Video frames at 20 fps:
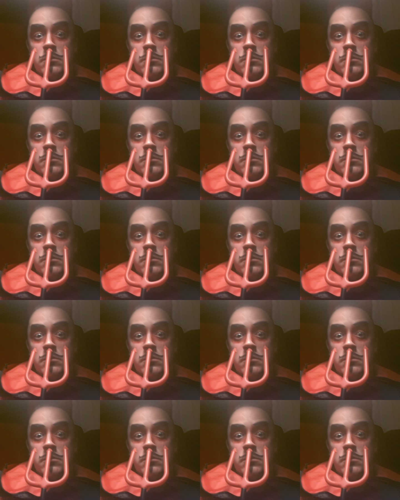
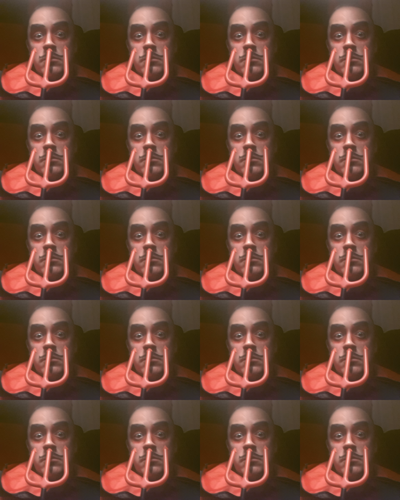
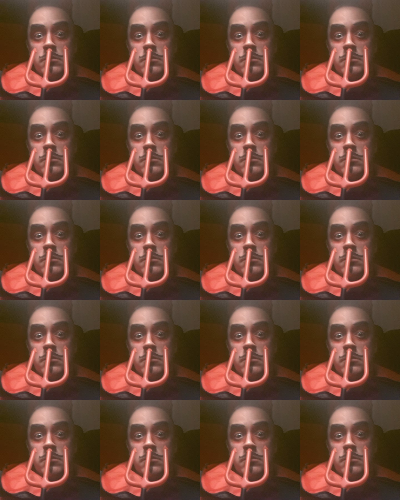[no speech]